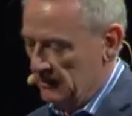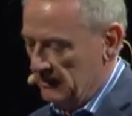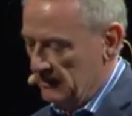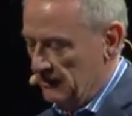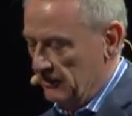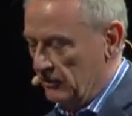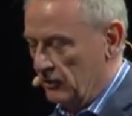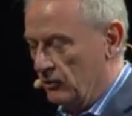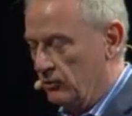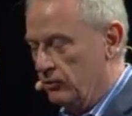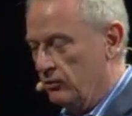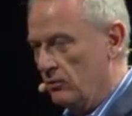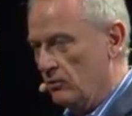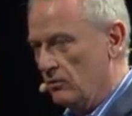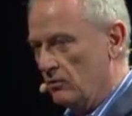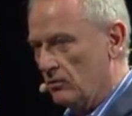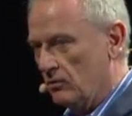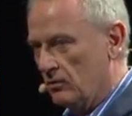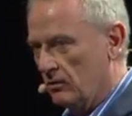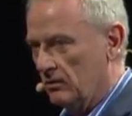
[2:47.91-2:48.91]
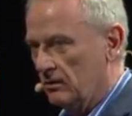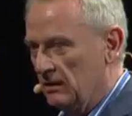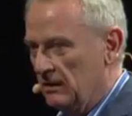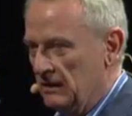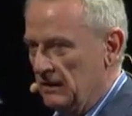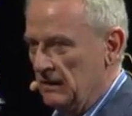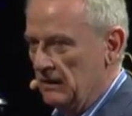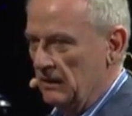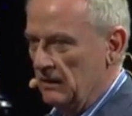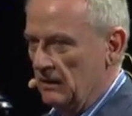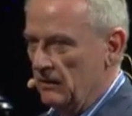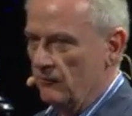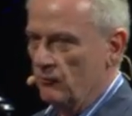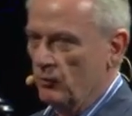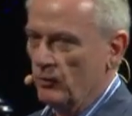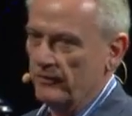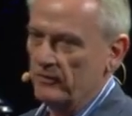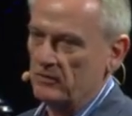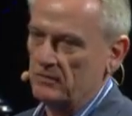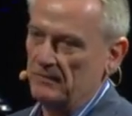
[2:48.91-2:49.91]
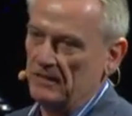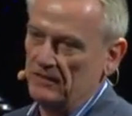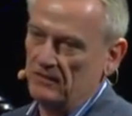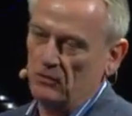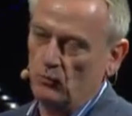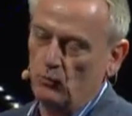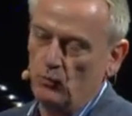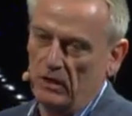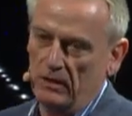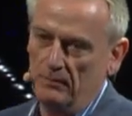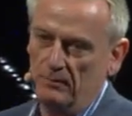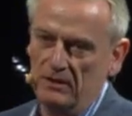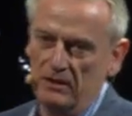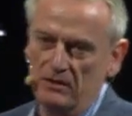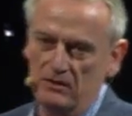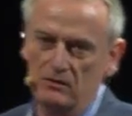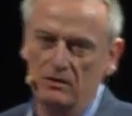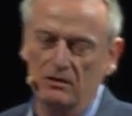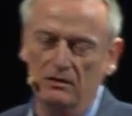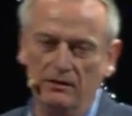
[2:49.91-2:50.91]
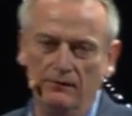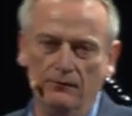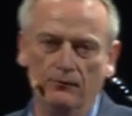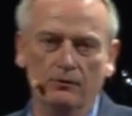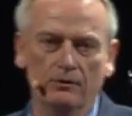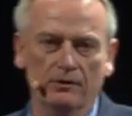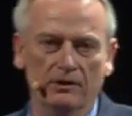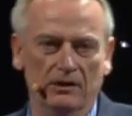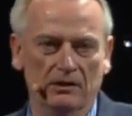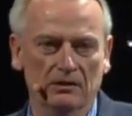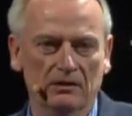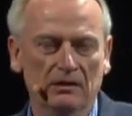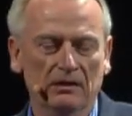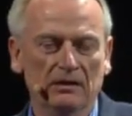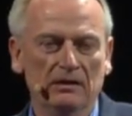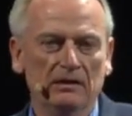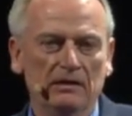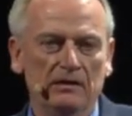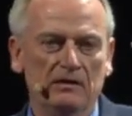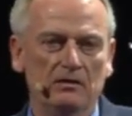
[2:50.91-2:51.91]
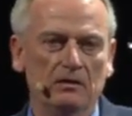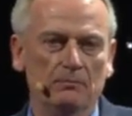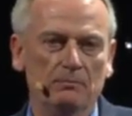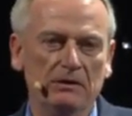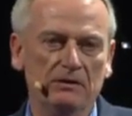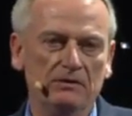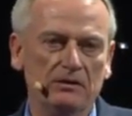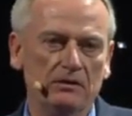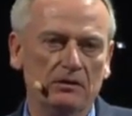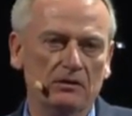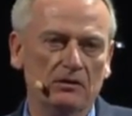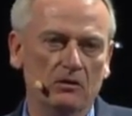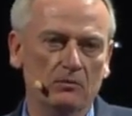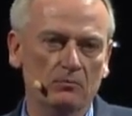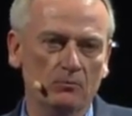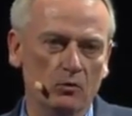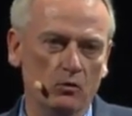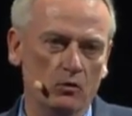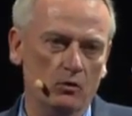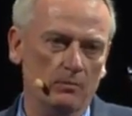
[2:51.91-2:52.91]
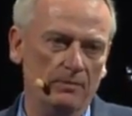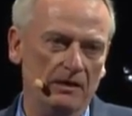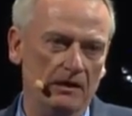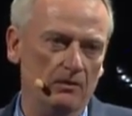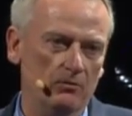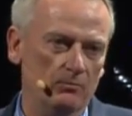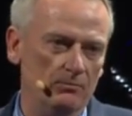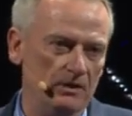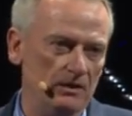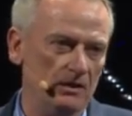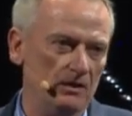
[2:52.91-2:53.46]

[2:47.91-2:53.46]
And the core of what the semantic web is delivering is the ability to know more about